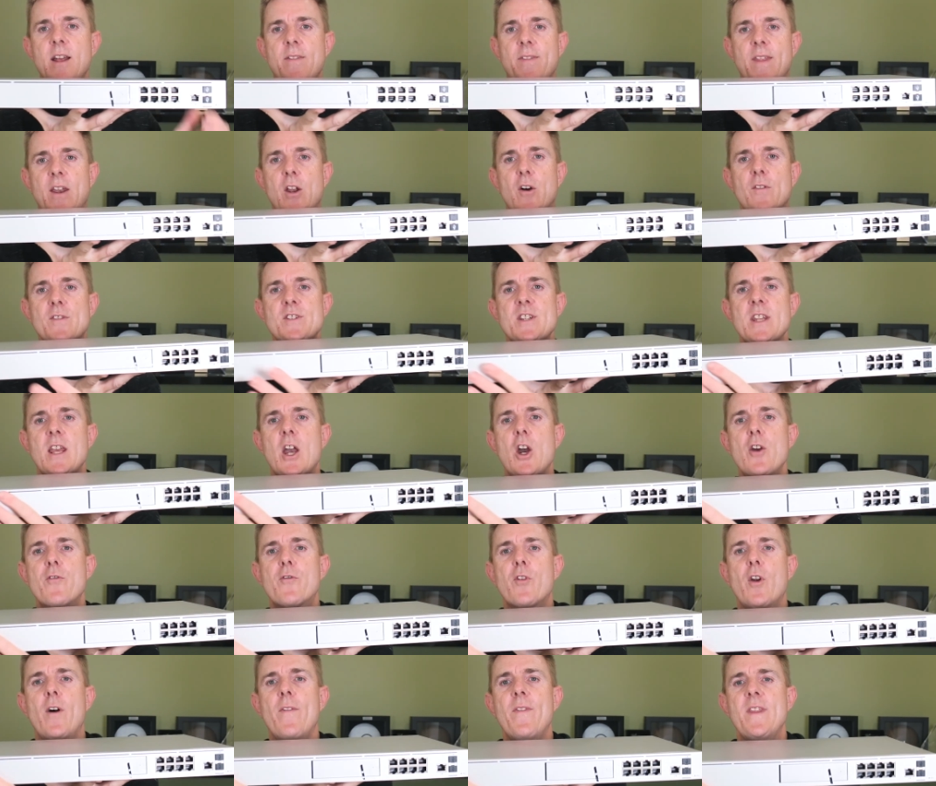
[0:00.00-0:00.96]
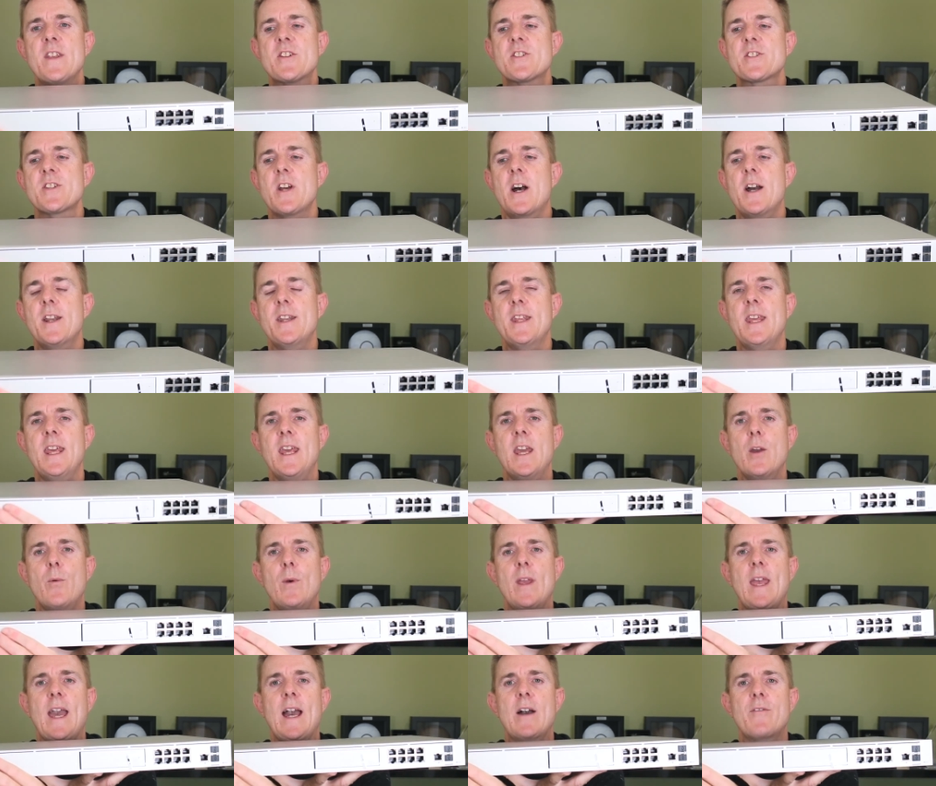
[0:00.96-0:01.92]
Then obviously over on this side
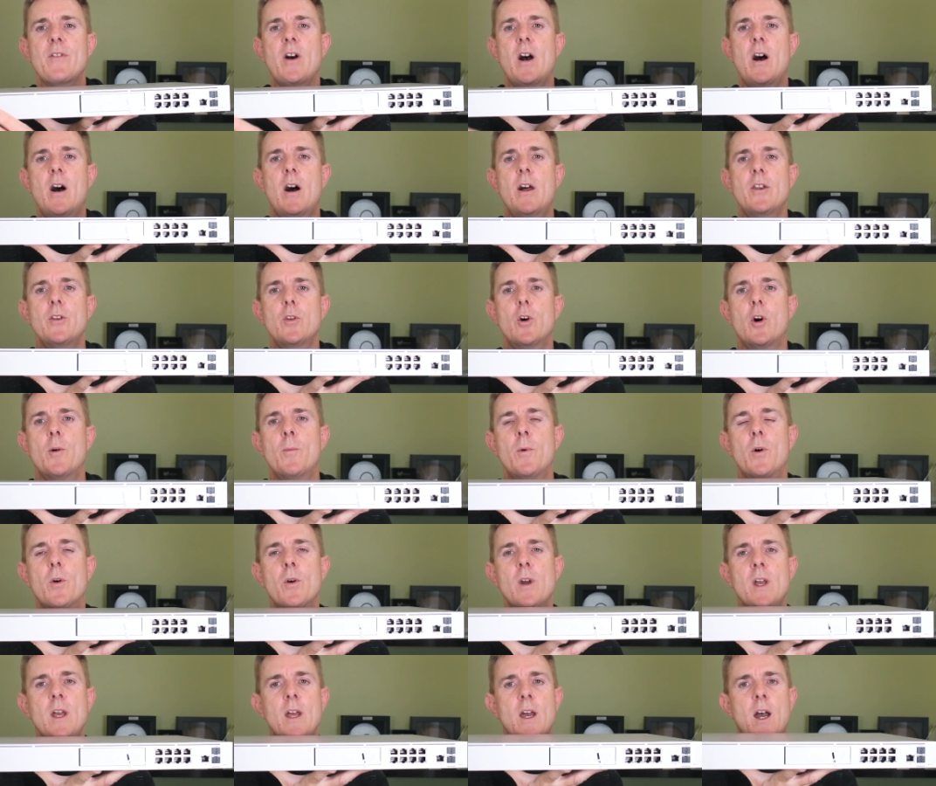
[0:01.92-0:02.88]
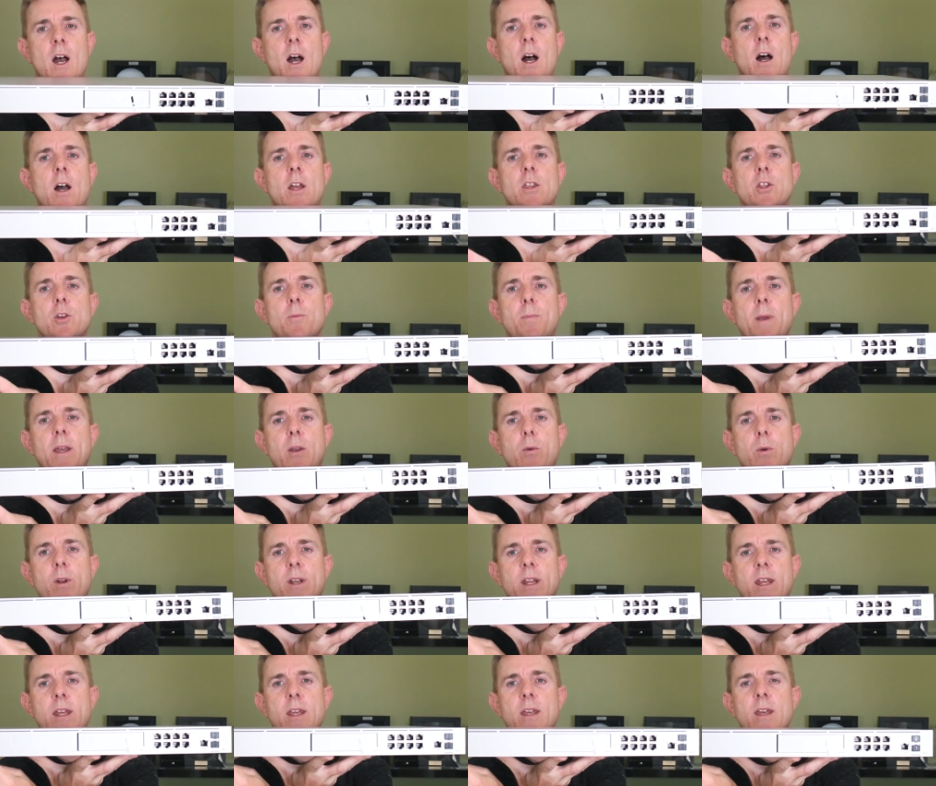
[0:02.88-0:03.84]
here, we have our normal
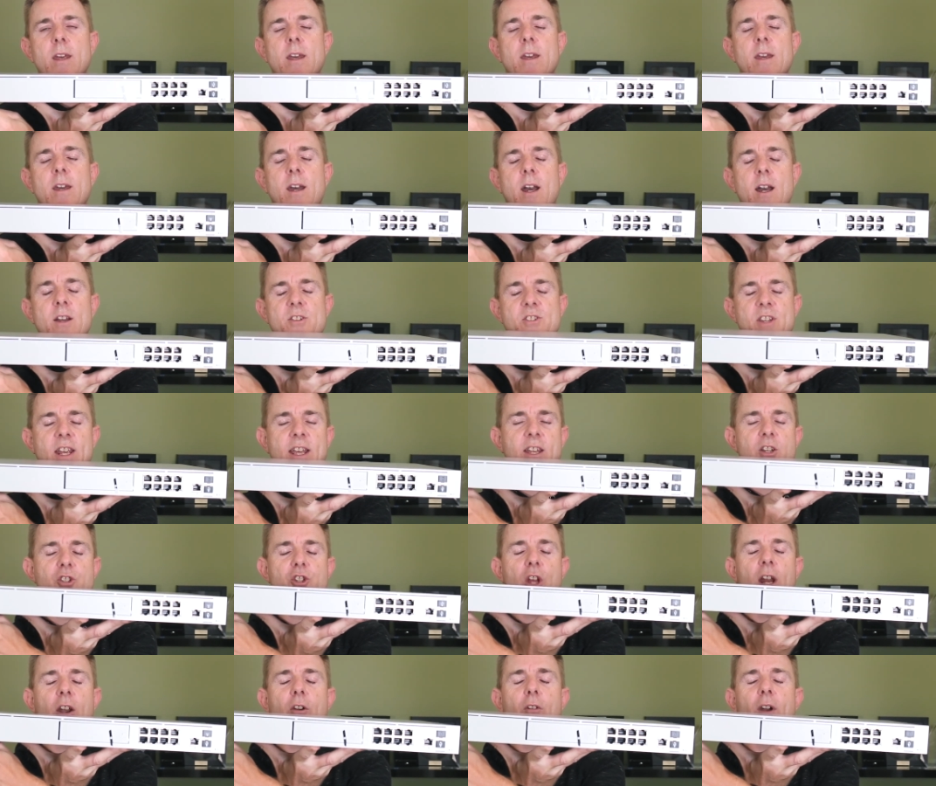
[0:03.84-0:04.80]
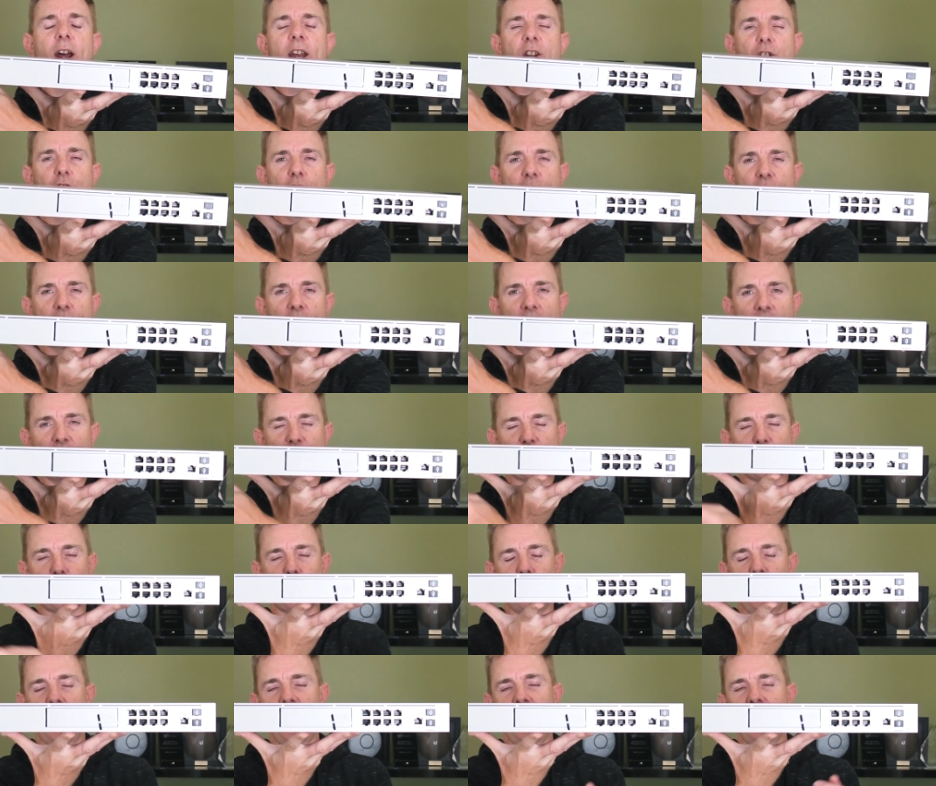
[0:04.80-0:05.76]
Ubiquiti 2nd generation
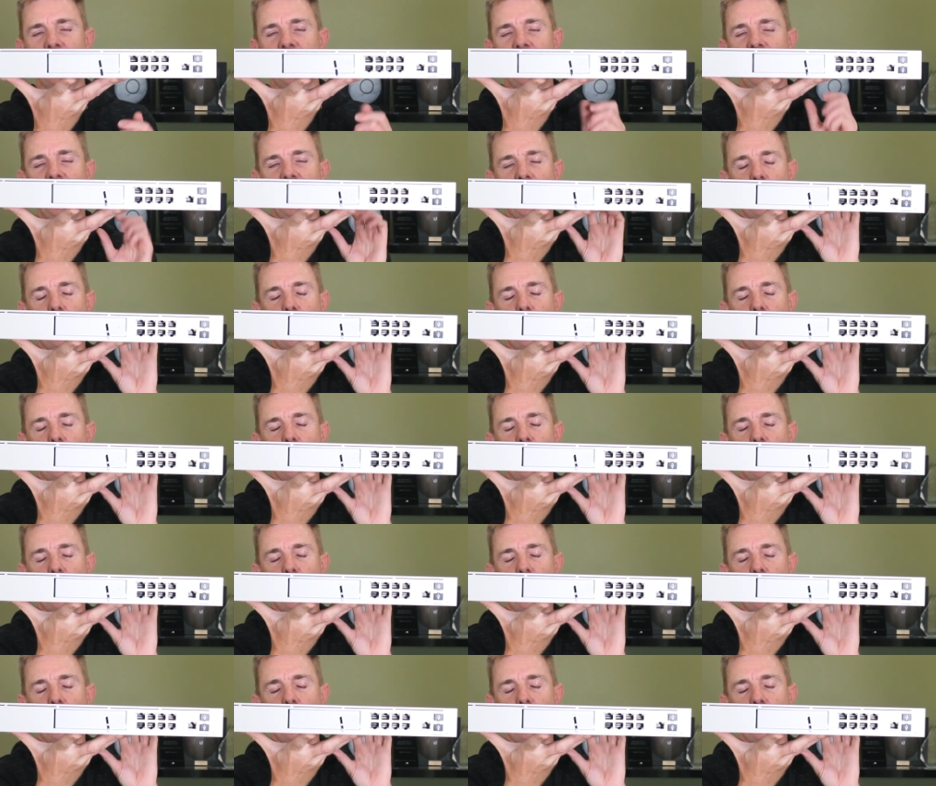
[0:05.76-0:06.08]
touchscreen,